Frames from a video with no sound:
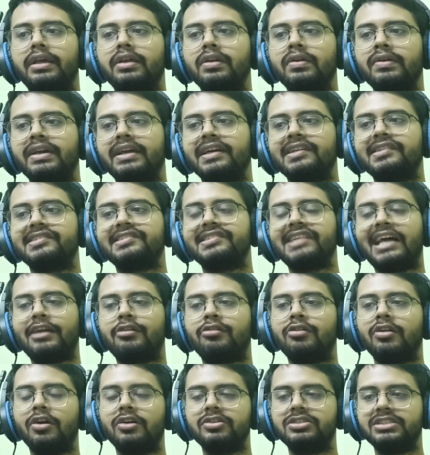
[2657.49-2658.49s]
like, you know, gets
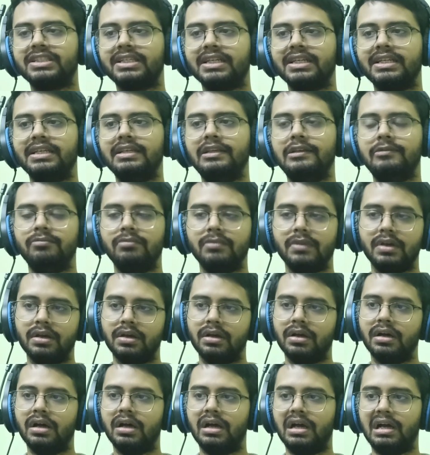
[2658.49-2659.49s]
psychologically,
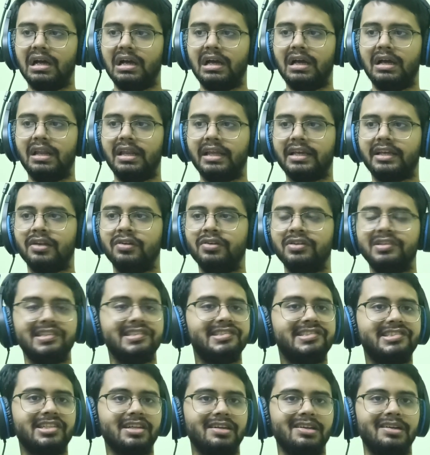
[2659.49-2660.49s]
like, you know,
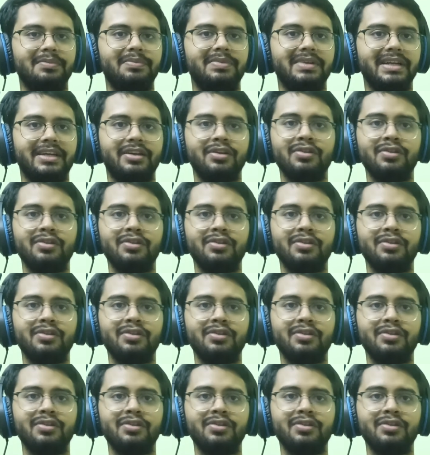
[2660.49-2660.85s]
disturbed.